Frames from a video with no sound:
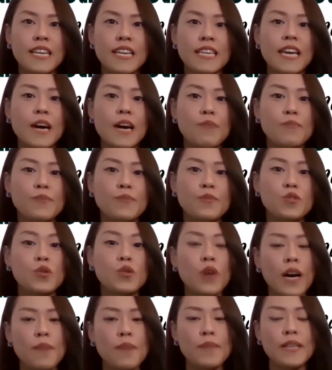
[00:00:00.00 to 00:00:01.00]
Yeah.
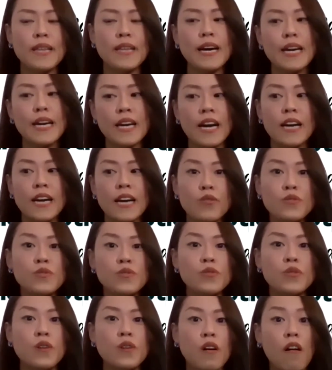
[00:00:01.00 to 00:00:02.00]
So, I mean, I
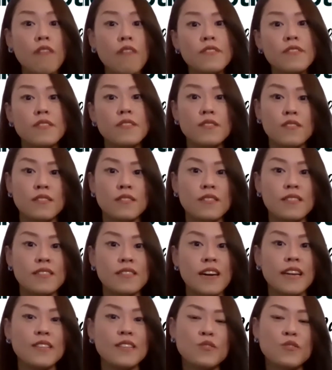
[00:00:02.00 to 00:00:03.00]
also offer this on the
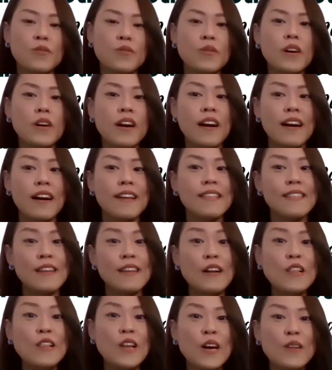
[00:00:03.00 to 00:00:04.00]
side. So
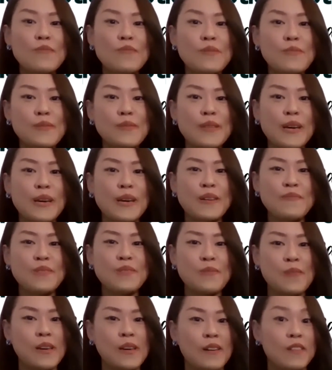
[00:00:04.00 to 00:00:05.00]
a lot of people that come
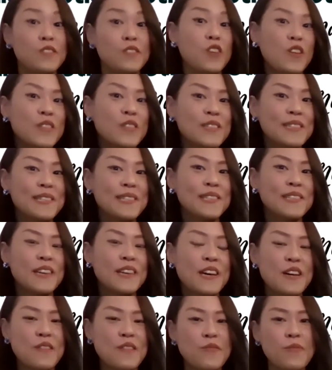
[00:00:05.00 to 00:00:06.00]
to me are doctors
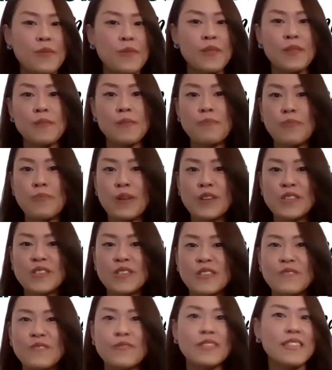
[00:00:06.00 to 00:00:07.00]
with
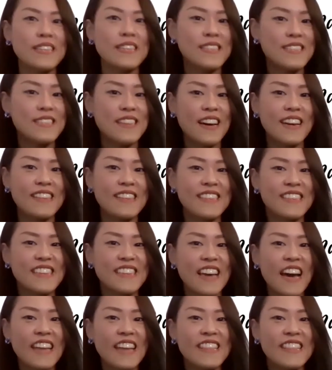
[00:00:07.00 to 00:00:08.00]
depression, with anxiety,
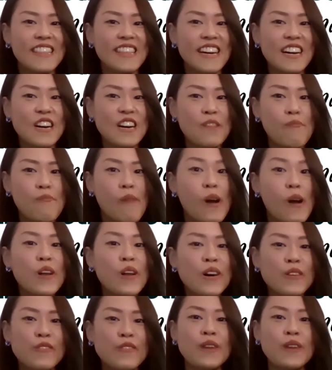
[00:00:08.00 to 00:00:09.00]
and a
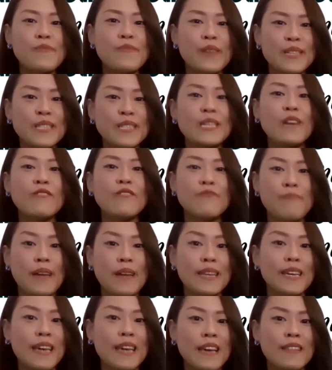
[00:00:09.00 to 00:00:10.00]
lot of them are
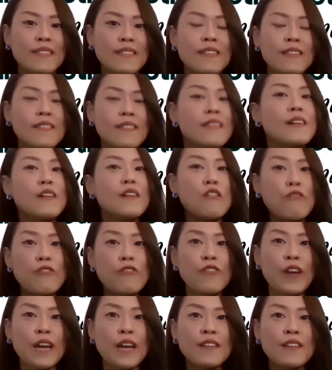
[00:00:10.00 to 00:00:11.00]
self-medicating. They're
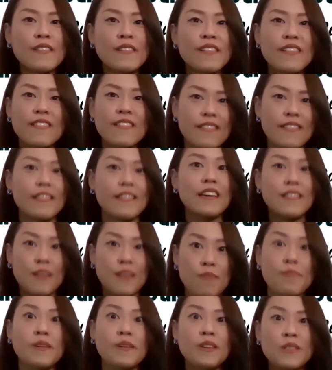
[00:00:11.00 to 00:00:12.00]
afraid that their
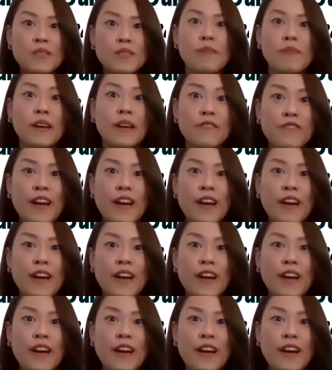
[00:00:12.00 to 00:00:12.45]
peers might